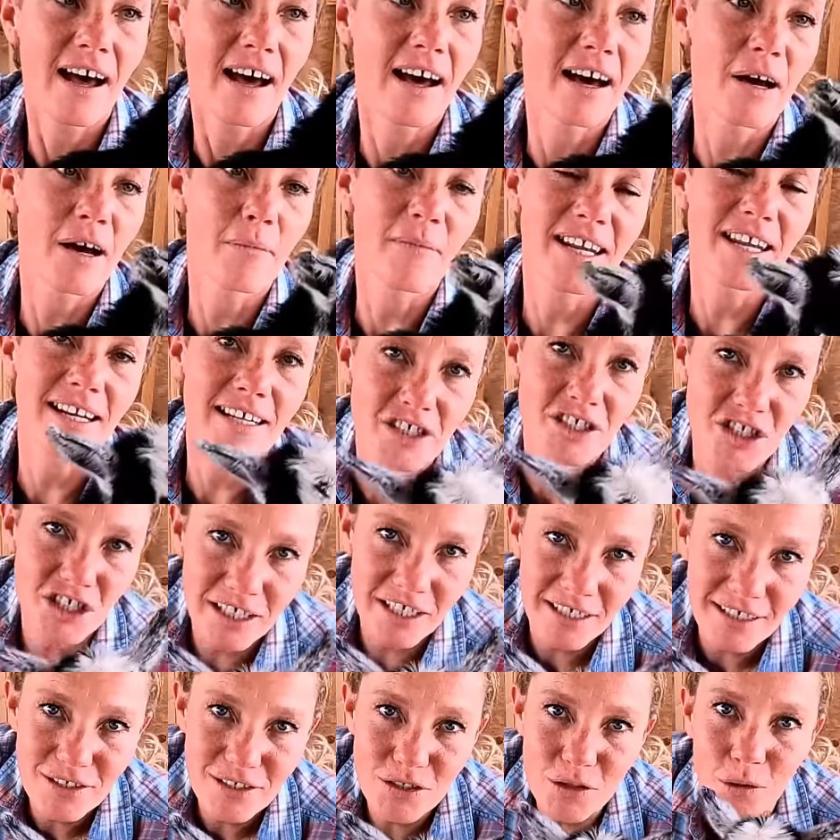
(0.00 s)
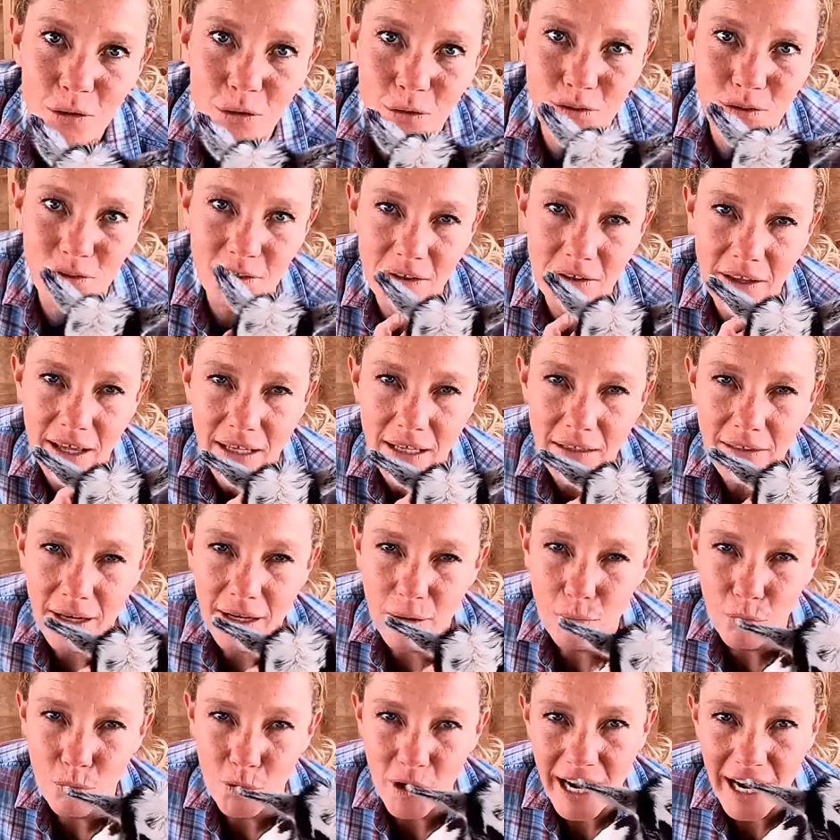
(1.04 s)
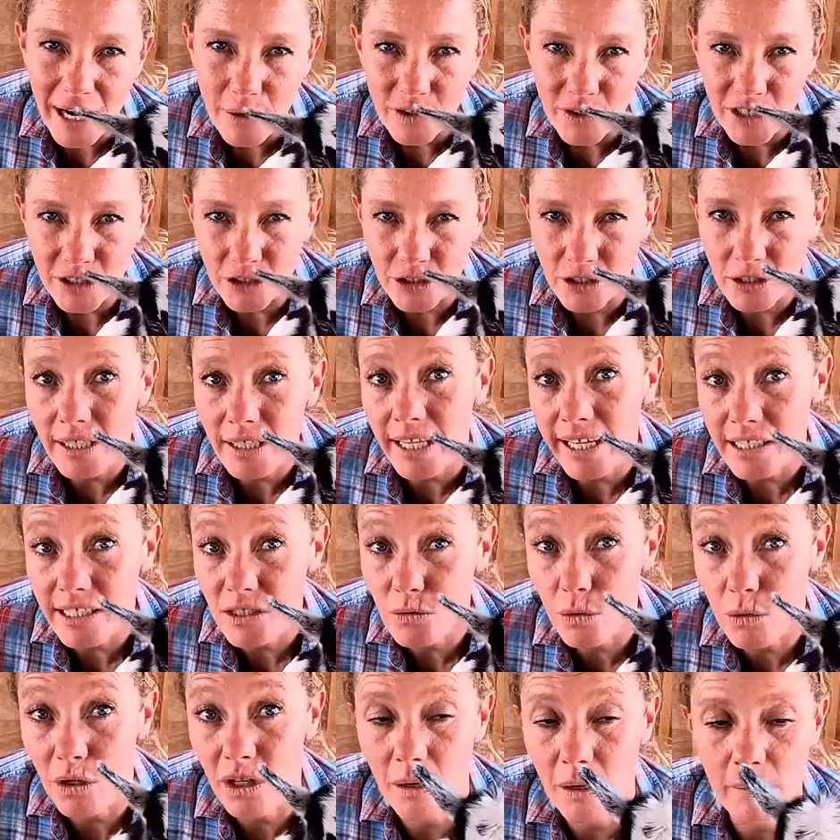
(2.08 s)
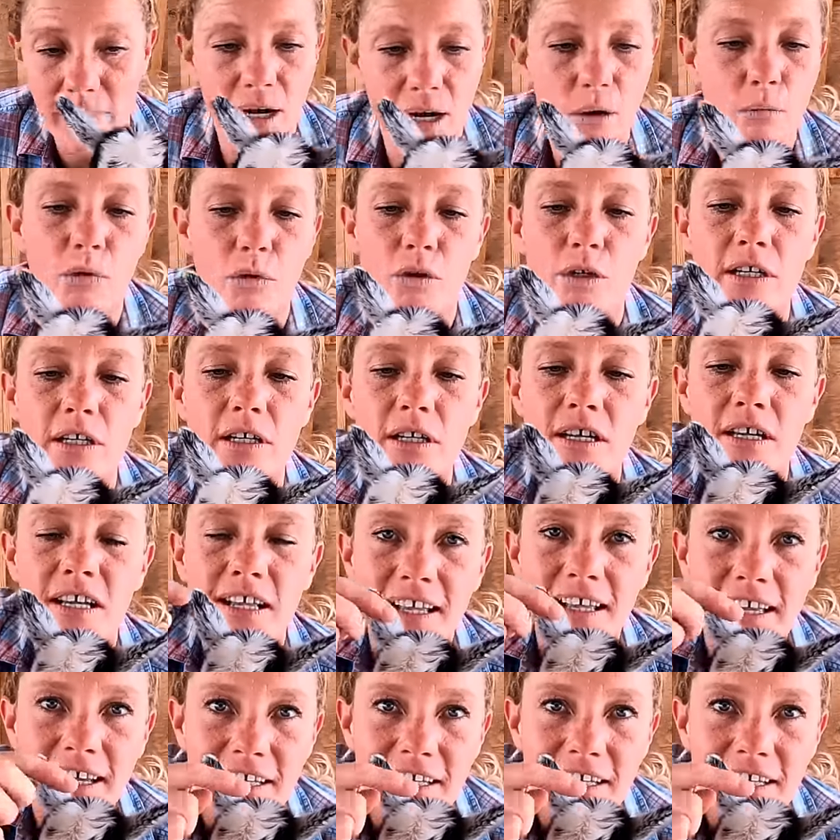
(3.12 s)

and as she gets older, that brown in her legs will come out more.